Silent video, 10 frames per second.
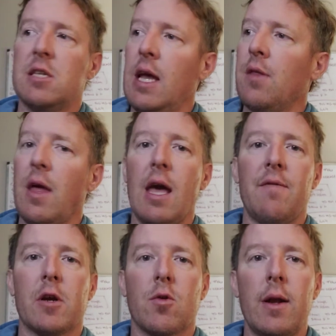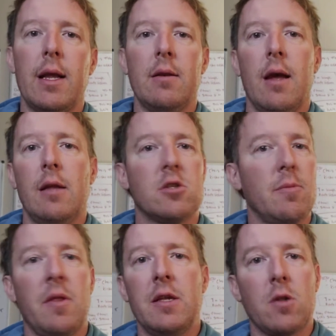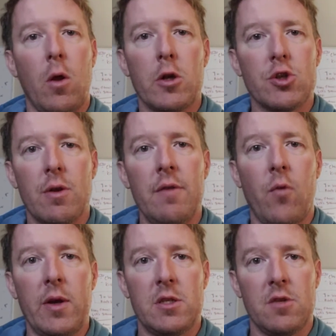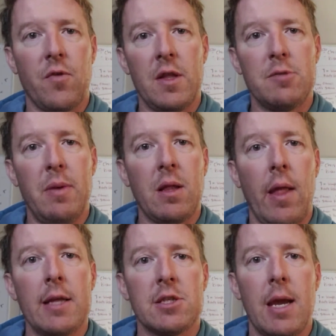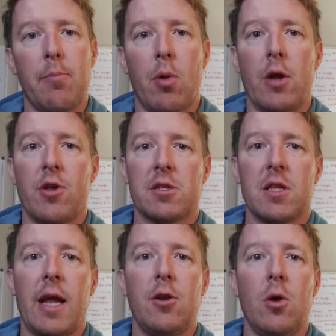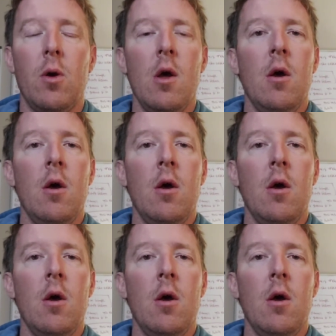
hey, they have a credit and some of these larger invoices for these big landscape projects that I do,